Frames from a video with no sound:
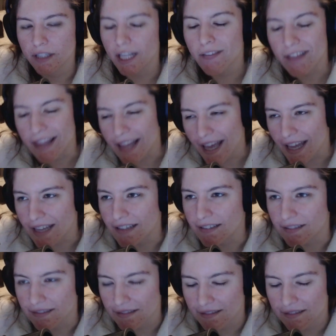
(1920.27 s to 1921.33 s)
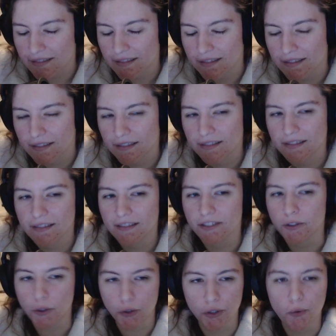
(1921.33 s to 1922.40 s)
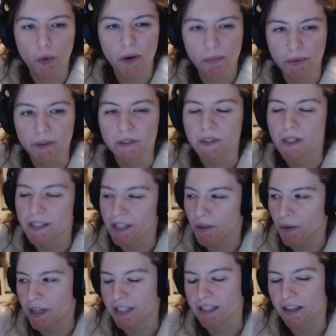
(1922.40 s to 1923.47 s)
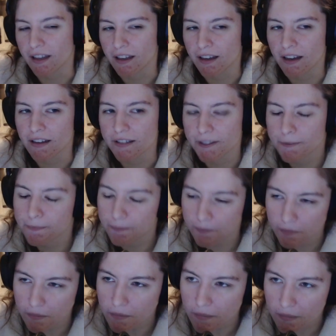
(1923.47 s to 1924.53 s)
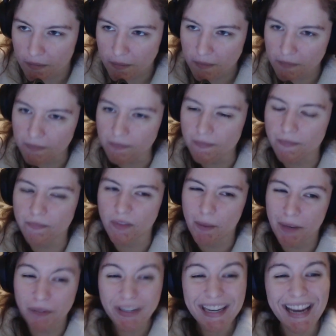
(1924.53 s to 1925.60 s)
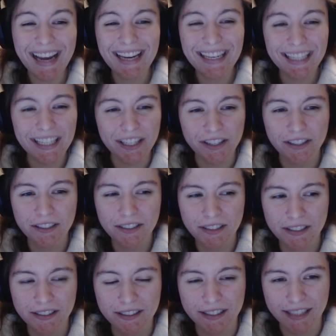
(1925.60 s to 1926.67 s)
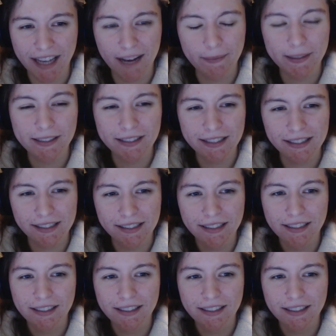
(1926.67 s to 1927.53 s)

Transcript: And even then, there's usually one person that's like, wait a second, guys. But every 90 years, this happens?